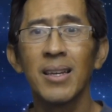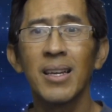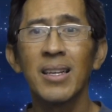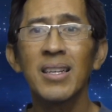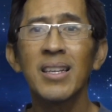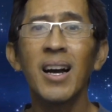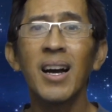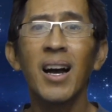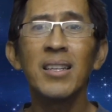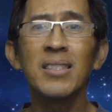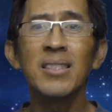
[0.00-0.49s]

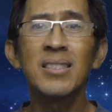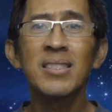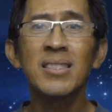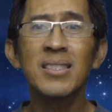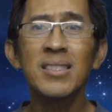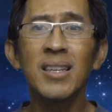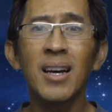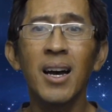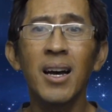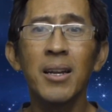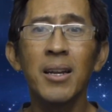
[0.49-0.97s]
God's
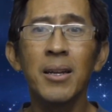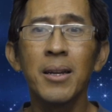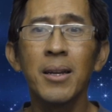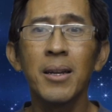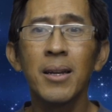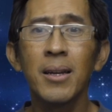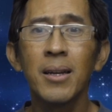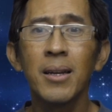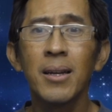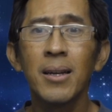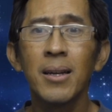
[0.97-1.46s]
son
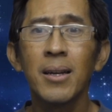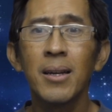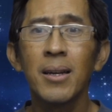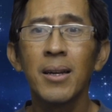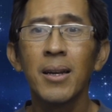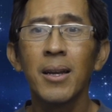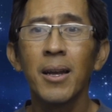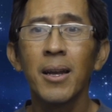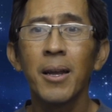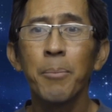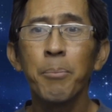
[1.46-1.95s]

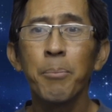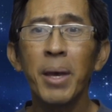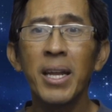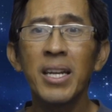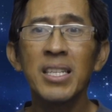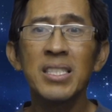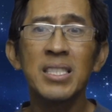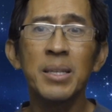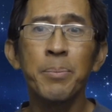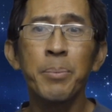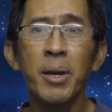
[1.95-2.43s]
made
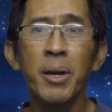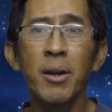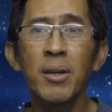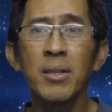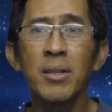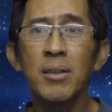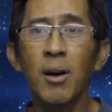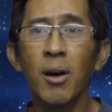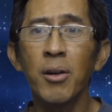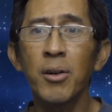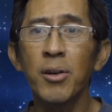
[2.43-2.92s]
his
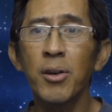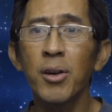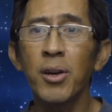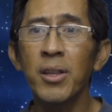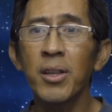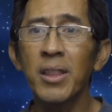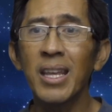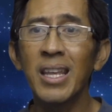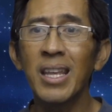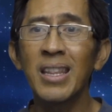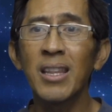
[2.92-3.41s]
appearance on
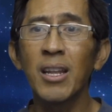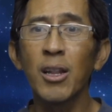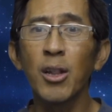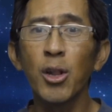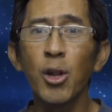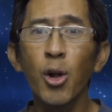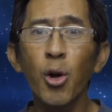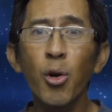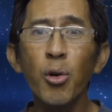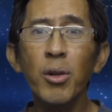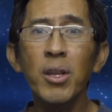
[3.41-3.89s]
earth in the
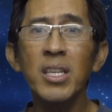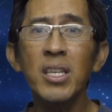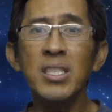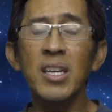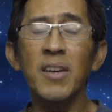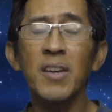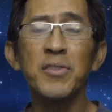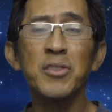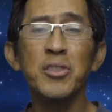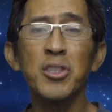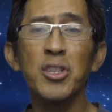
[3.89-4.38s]
lowliest
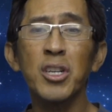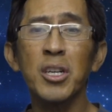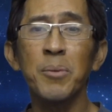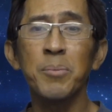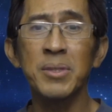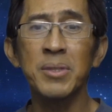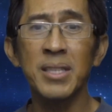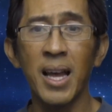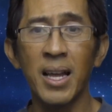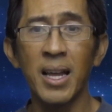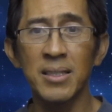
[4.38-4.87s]
of
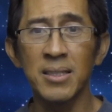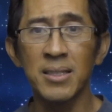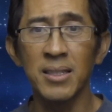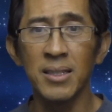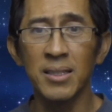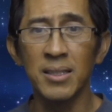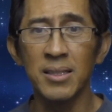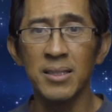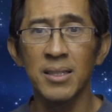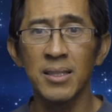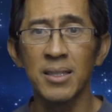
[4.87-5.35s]

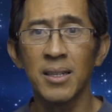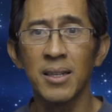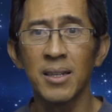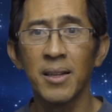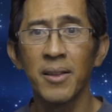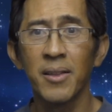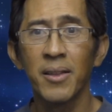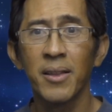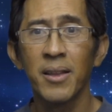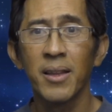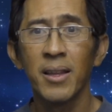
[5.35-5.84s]
circumstances
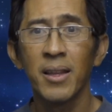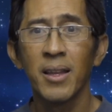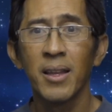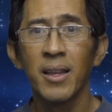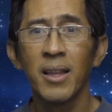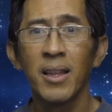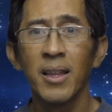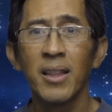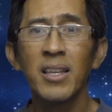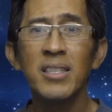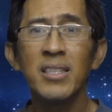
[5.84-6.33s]

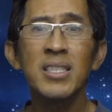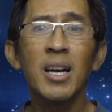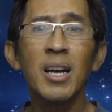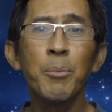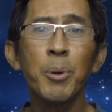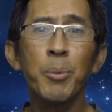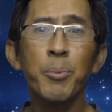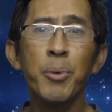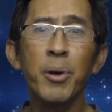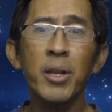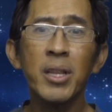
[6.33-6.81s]
this
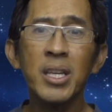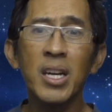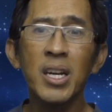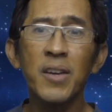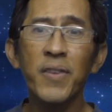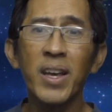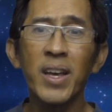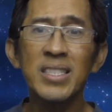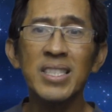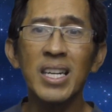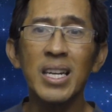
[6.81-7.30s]
humble birth
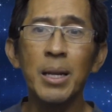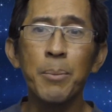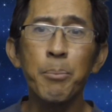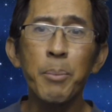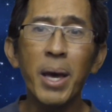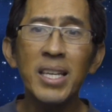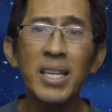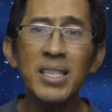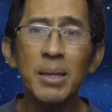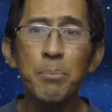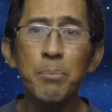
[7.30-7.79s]
conveys an
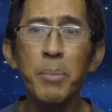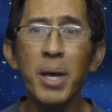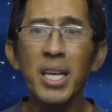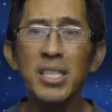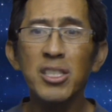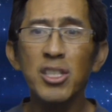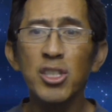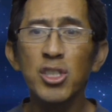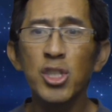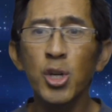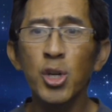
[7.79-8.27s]
amazing
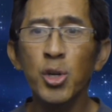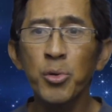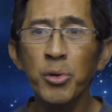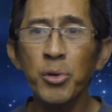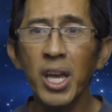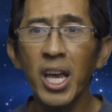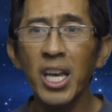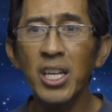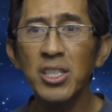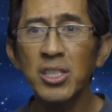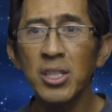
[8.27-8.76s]
message to
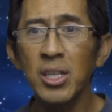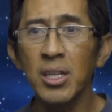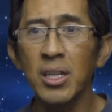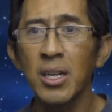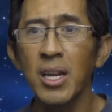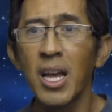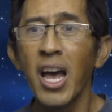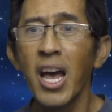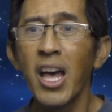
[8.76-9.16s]
creation.